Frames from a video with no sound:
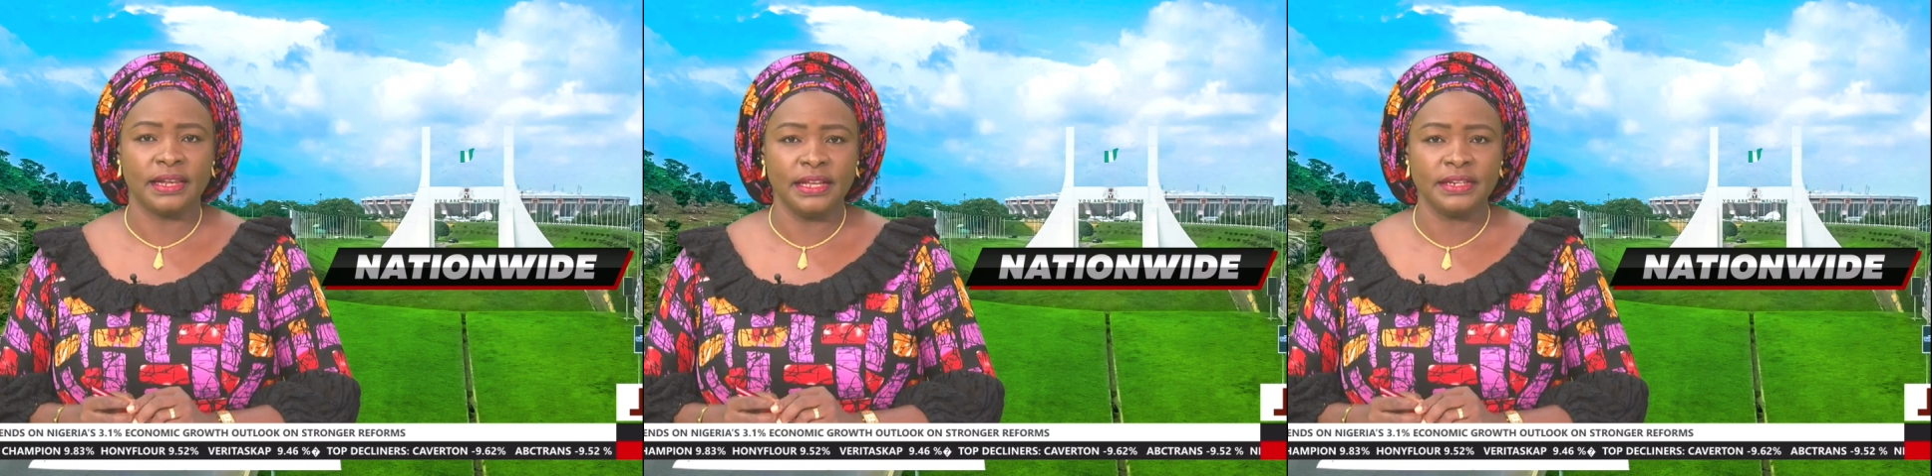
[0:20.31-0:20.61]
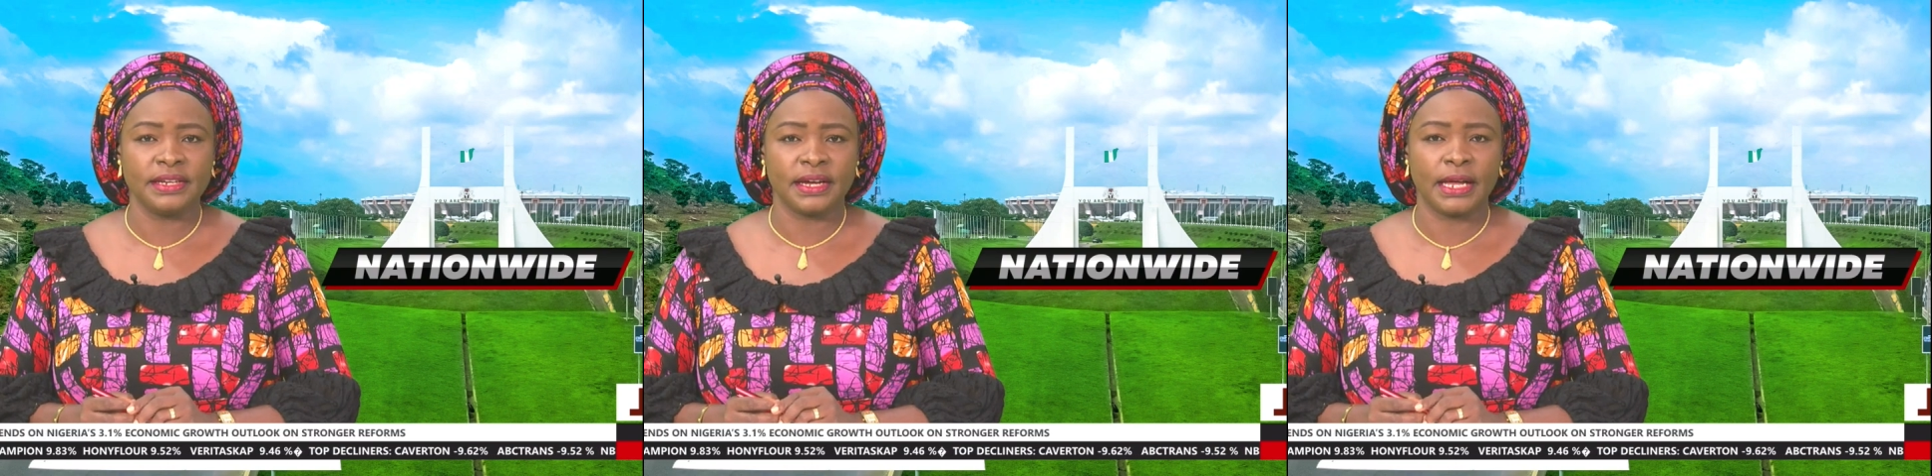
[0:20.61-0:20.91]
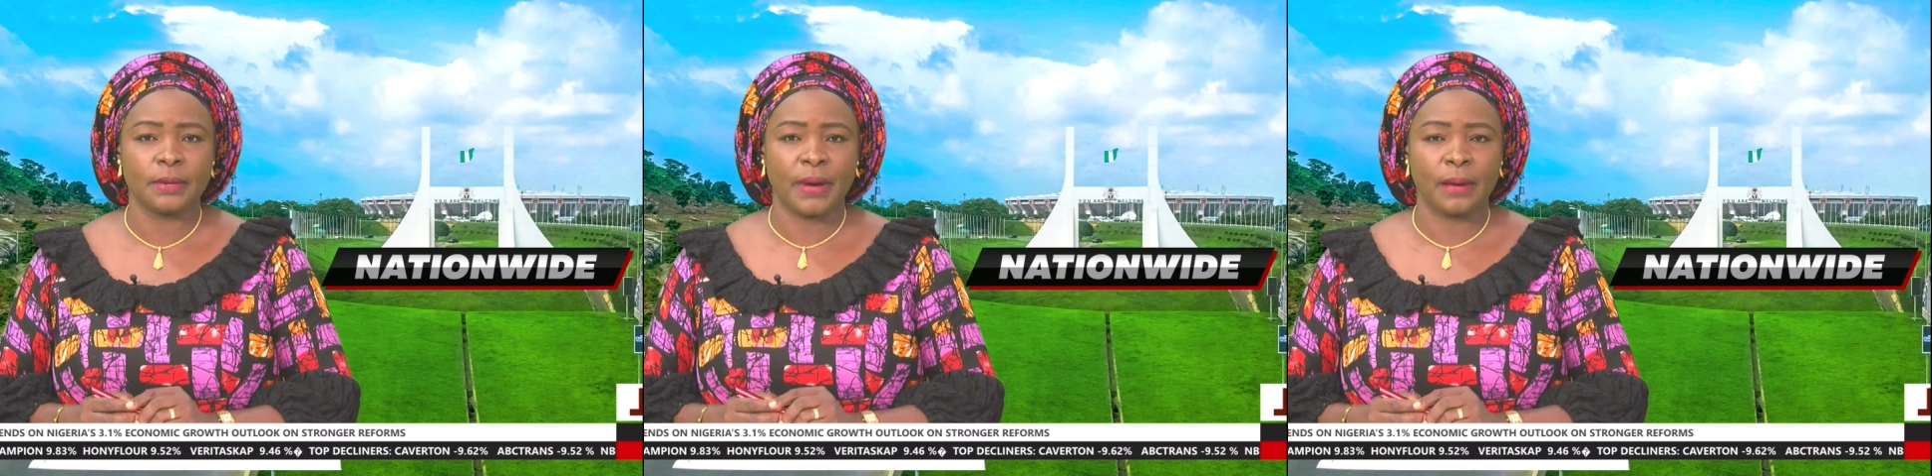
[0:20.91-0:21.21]
a
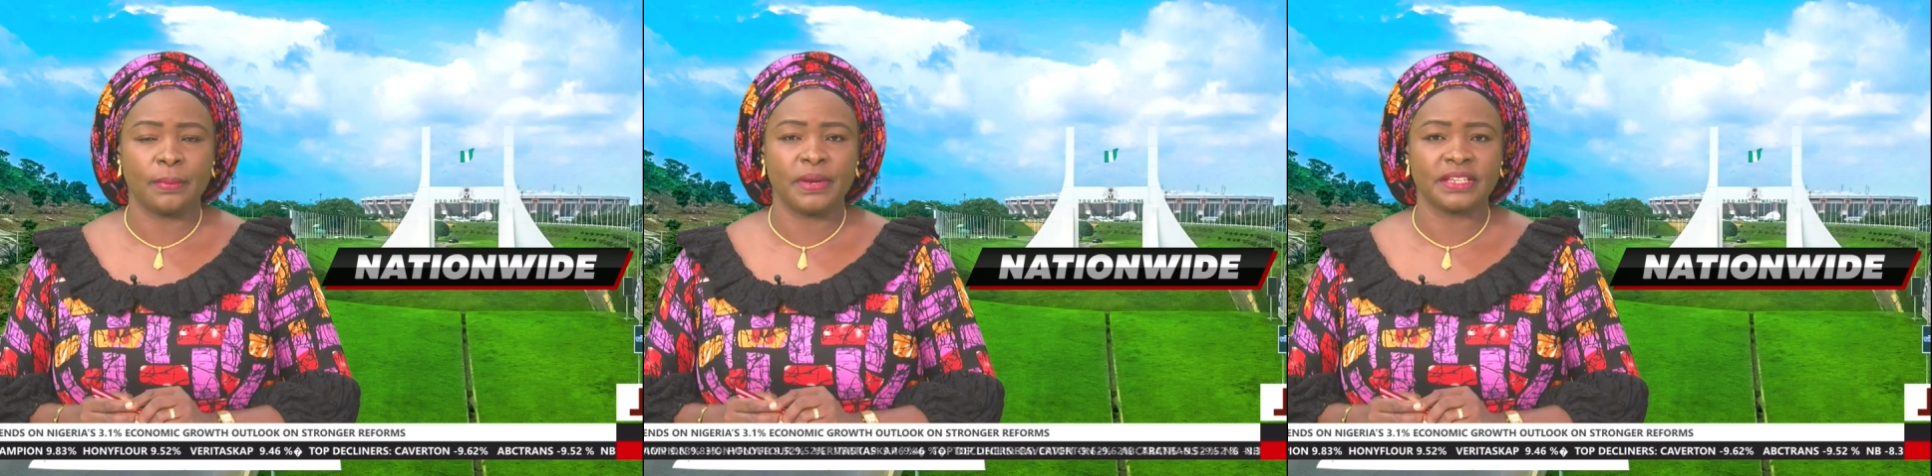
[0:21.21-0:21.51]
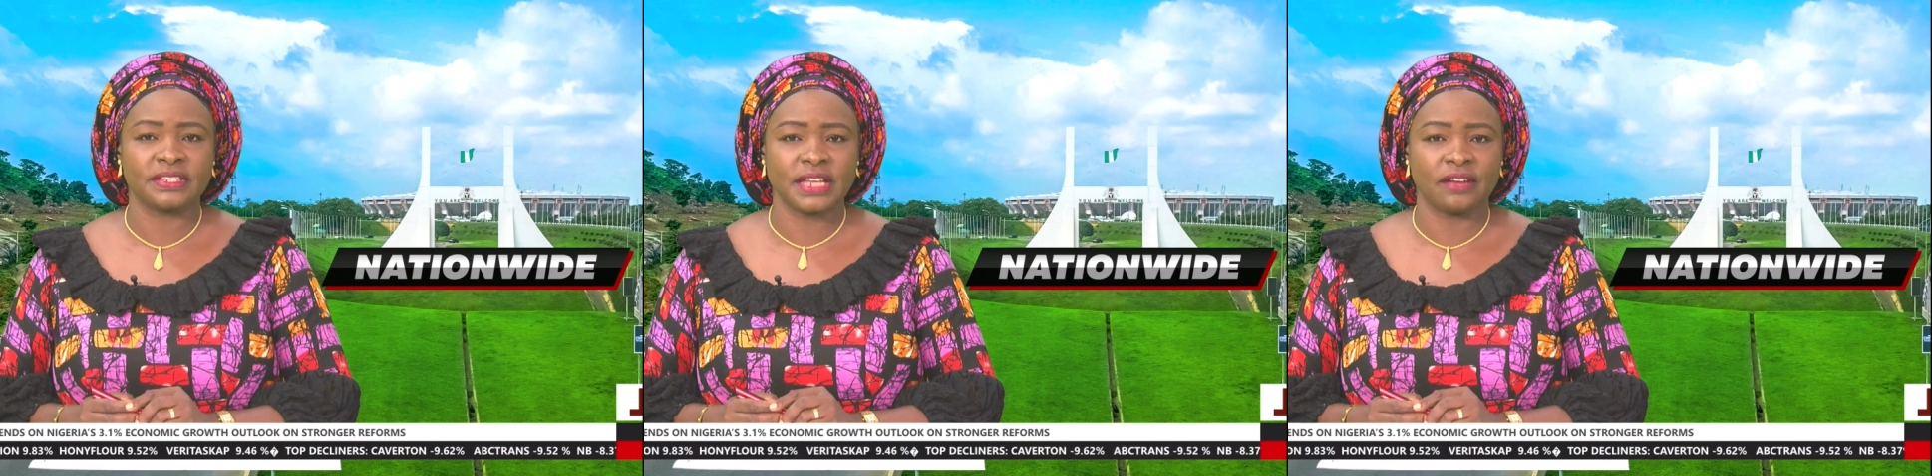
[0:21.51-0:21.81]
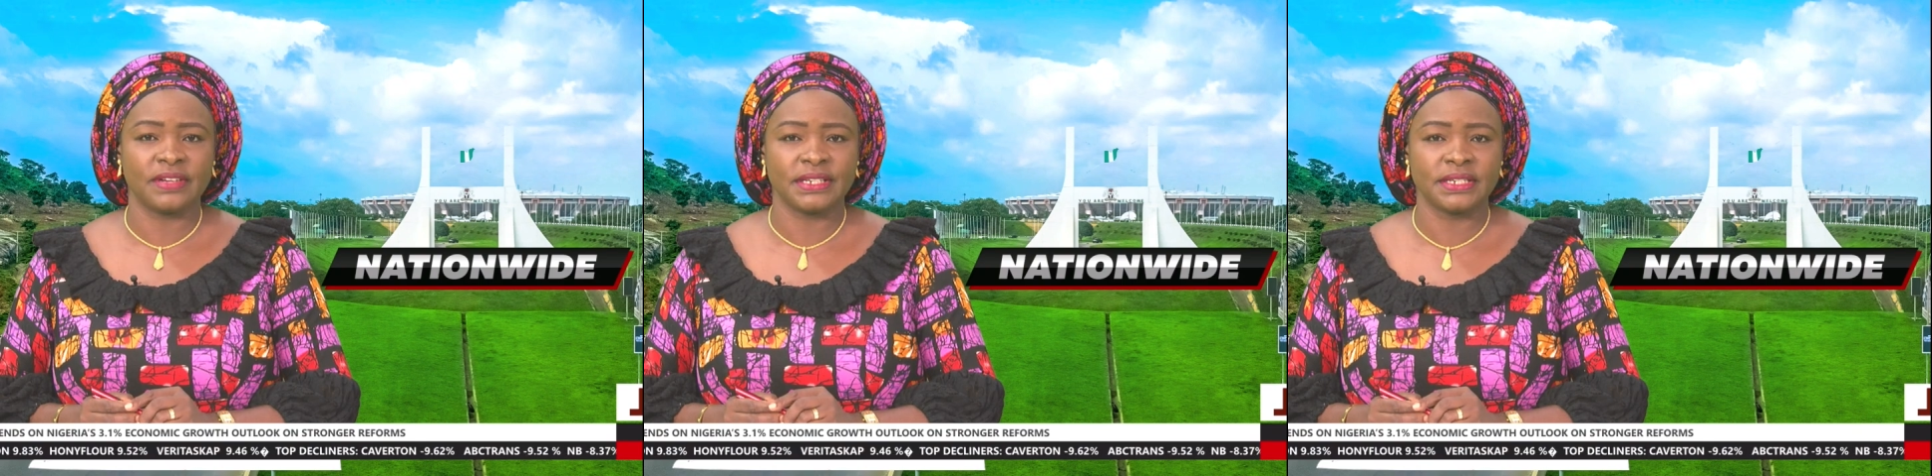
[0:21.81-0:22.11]
leader and public
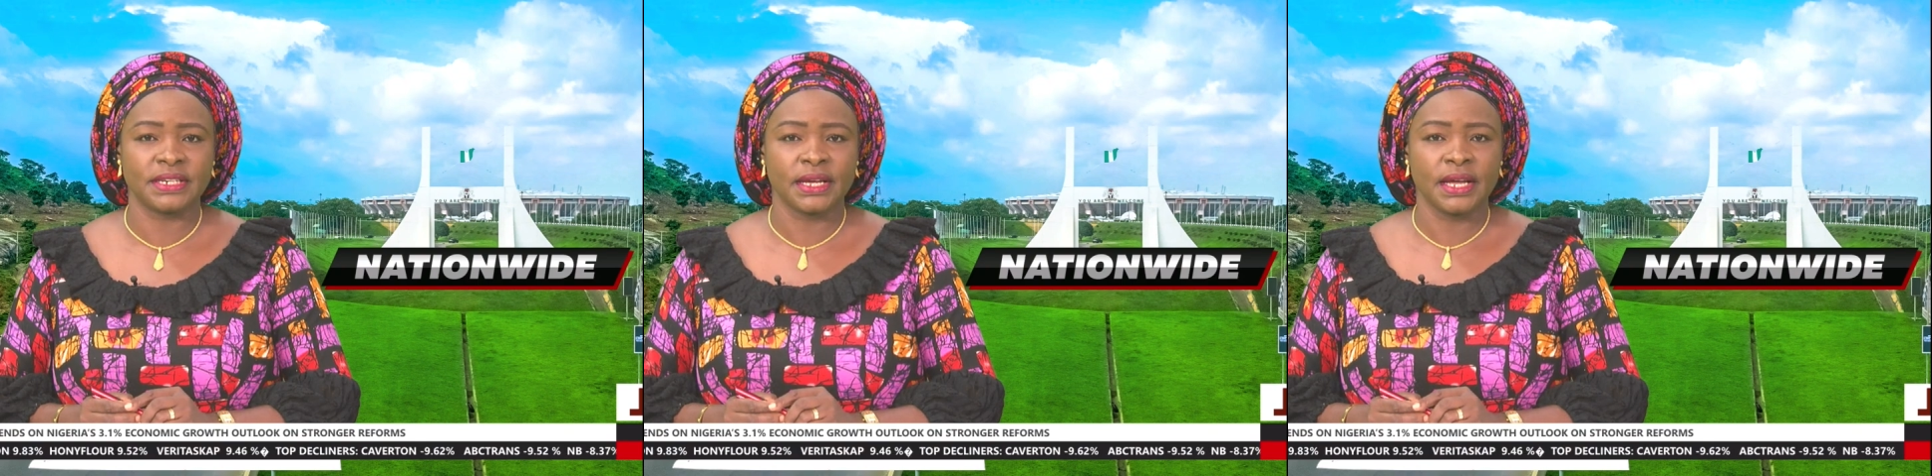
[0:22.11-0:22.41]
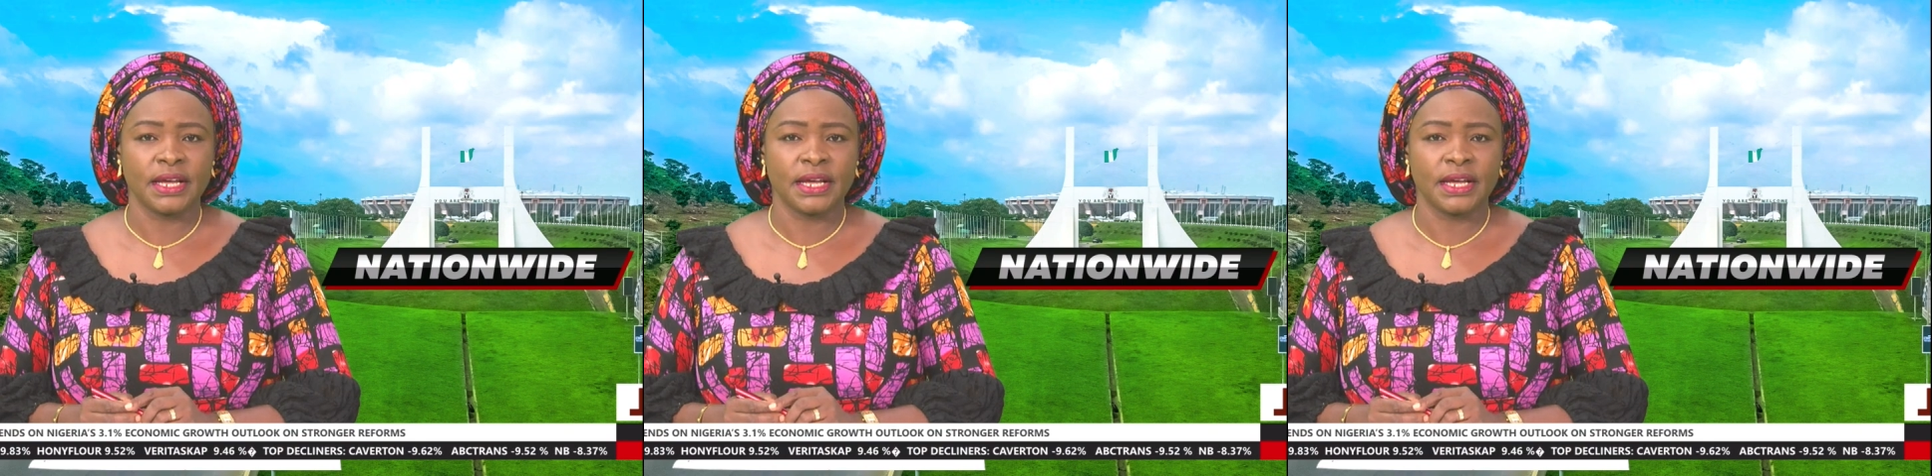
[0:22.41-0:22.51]
servant.